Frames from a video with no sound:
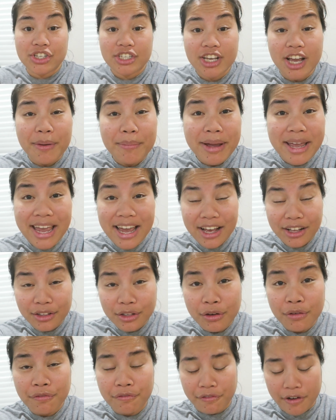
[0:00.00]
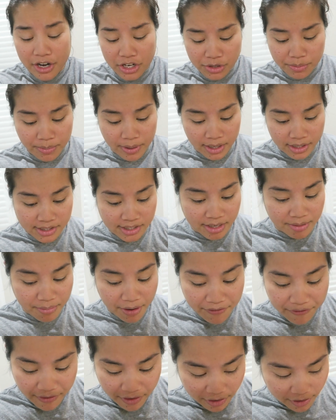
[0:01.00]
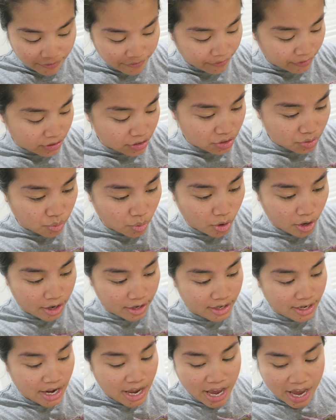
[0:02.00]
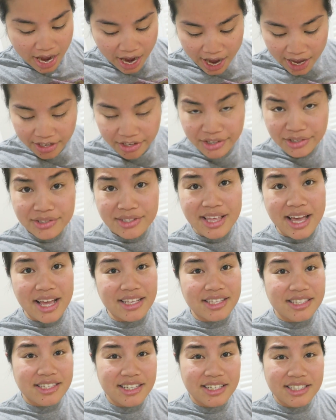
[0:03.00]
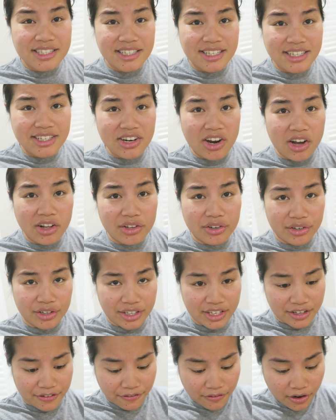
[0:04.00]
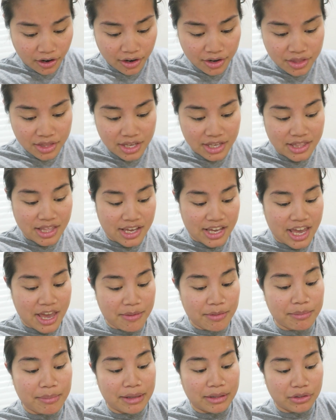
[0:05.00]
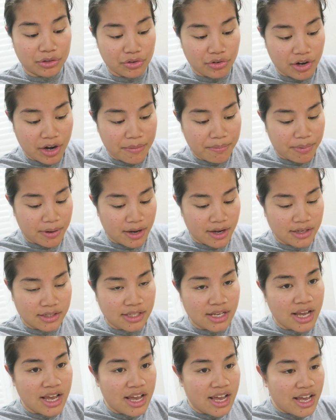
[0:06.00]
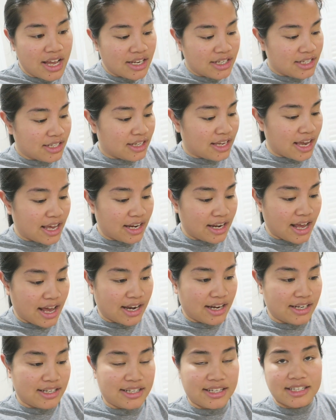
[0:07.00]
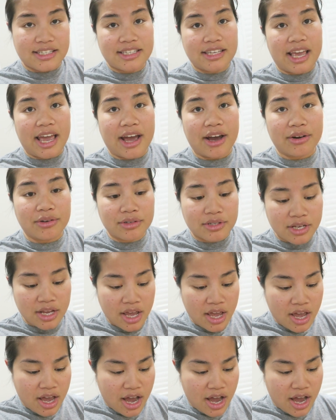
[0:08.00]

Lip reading: I just got my HelloFresh box in, my very first one. I used that $60 gift card thing that came in my loot crate box to get it at a discount.